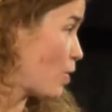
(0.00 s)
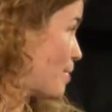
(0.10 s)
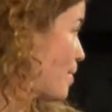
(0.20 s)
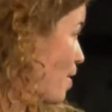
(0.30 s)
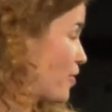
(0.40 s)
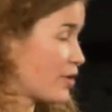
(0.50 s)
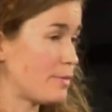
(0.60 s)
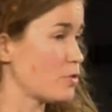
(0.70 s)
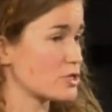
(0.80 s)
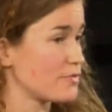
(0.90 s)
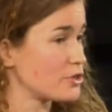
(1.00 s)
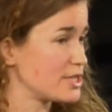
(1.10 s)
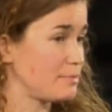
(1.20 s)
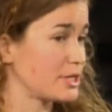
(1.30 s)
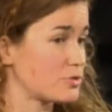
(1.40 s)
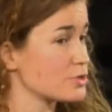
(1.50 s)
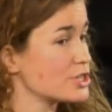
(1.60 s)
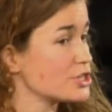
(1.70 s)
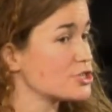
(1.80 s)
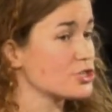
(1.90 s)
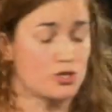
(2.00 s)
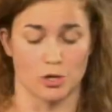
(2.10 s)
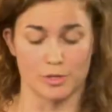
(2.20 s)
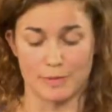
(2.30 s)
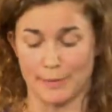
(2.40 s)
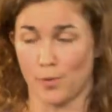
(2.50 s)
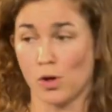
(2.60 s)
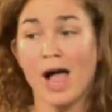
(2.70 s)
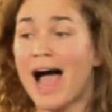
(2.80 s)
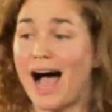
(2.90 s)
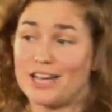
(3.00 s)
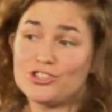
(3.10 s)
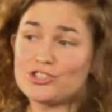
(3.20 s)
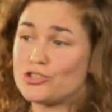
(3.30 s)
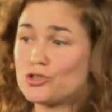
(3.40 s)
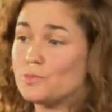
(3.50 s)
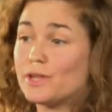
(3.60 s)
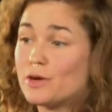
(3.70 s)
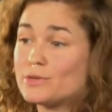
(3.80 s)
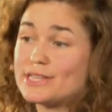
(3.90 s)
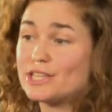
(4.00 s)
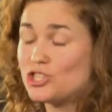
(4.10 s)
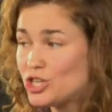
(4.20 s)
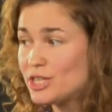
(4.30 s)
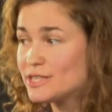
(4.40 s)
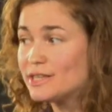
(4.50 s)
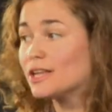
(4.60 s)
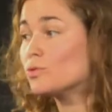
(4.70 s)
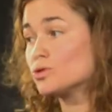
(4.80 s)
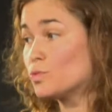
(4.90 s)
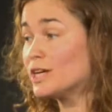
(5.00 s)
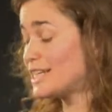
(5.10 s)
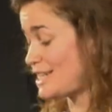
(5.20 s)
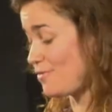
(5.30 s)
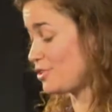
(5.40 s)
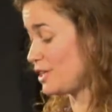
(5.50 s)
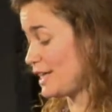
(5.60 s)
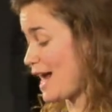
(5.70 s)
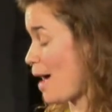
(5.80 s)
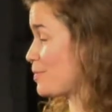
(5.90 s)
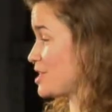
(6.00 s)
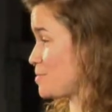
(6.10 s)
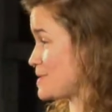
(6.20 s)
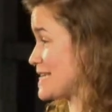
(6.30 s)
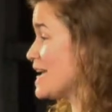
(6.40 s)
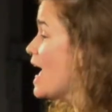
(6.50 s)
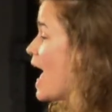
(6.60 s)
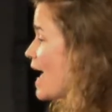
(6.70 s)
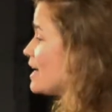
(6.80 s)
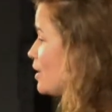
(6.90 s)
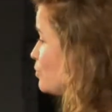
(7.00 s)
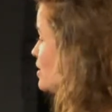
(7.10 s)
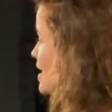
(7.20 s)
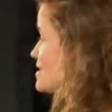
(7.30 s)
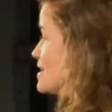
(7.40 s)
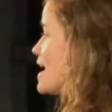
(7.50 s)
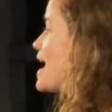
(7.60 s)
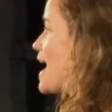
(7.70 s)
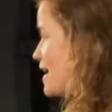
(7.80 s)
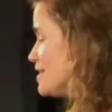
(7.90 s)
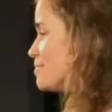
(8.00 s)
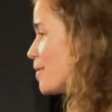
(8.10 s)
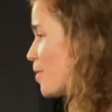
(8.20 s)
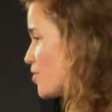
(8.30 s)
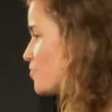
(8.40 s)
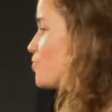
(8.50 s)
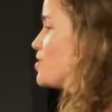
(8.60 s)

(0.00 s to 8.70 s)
why my mother and most of her siblings were such disturbed people. I just assumed that it was in the genes and that it was one day definitely gonna happen to me. And I realized that I hated my mother for